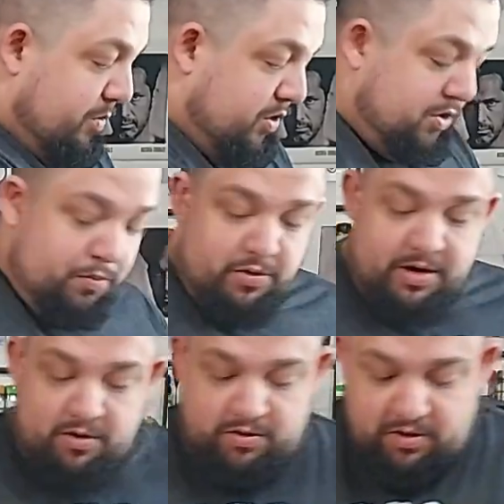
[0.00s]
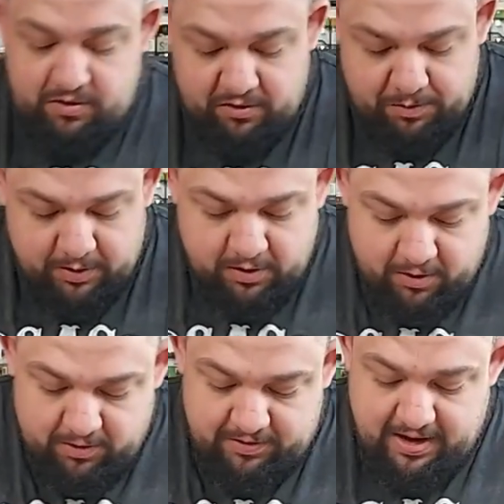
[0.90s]
spring onions,
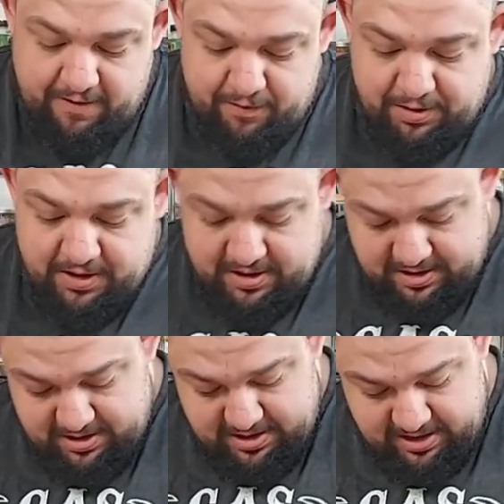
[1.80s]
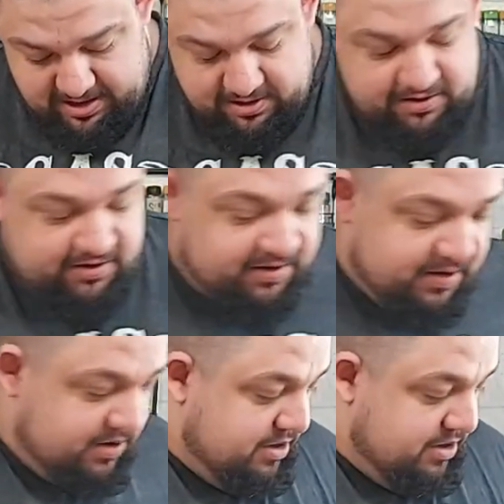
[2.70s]
because everything needs